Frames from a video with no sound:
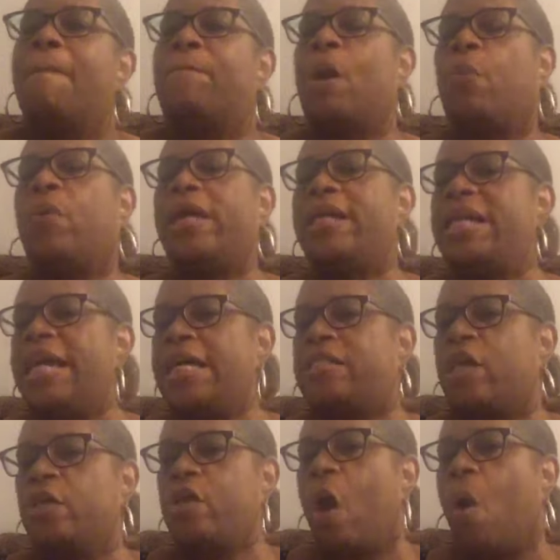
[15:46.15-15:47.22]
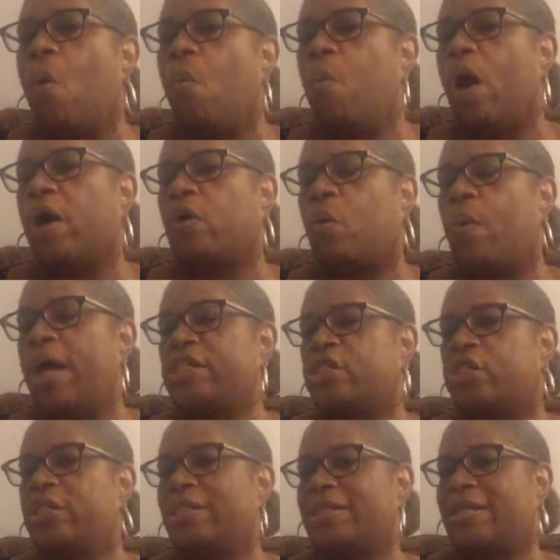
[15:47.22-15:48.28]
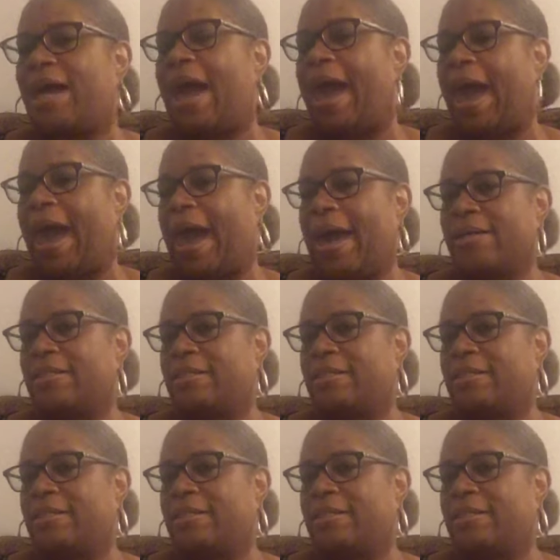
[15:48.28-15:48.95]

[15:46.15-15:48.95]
but we need to know what questions to ask.